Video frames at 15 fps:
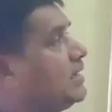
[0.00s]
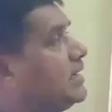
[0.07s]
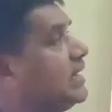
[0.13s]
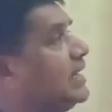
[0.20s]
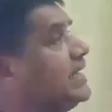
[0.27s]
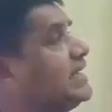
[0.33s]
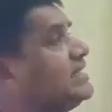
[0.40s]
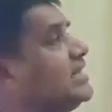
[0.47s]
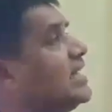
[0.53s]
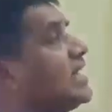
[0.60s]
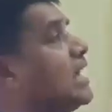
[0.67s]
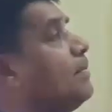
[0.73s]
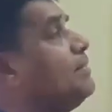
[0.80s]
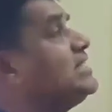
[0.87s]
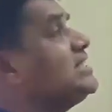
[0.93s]
connect the
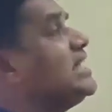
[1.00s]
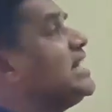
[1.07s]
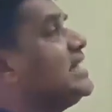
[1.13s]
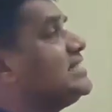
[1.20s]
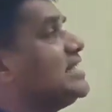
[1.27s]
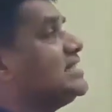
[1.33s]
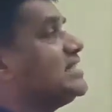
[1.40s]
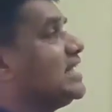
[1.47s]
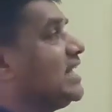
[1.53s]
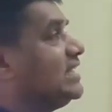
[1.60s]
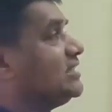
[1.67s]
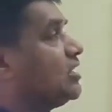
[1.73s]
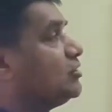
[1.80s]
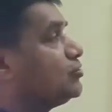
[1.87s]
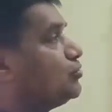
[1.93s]
commercialization
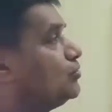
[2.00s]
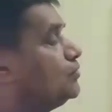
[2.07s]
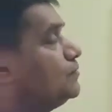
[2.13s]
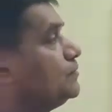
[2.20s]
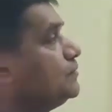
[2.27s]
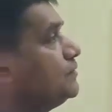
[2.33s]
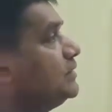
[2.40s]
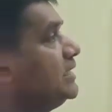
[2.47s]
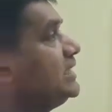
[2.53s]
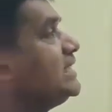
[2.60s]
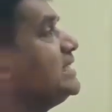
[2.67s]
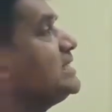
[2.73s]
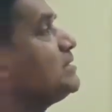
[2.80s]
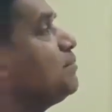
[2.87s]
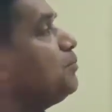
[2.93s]
like also. It
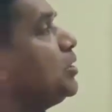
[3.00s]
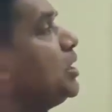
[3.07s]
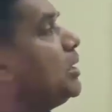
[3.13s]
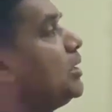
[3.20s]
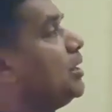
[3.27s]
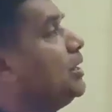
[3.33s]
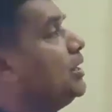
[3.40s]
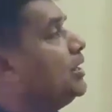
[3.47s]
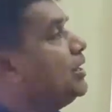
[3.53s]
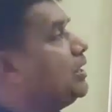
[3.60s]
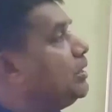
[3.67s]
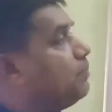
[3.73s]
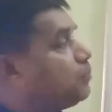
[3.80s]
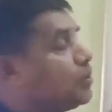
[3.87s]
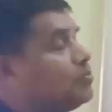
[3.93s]
is
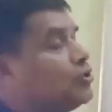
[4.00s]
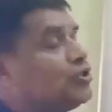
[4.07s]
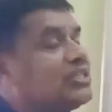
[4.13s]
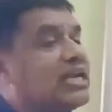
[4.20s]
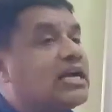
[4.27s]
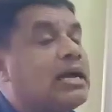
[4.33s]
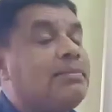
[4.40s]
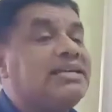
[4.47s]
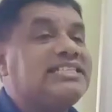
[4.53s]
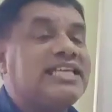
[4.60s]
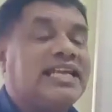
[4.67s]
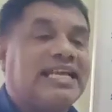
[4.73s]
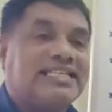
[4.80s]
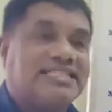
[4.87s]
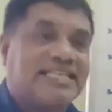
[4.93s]
promote the
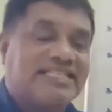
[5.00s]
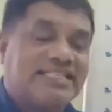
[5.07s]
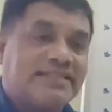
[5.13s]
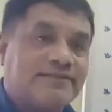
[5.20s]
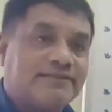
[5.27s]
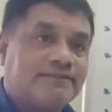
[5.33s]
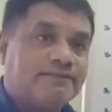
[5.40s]
commercialization.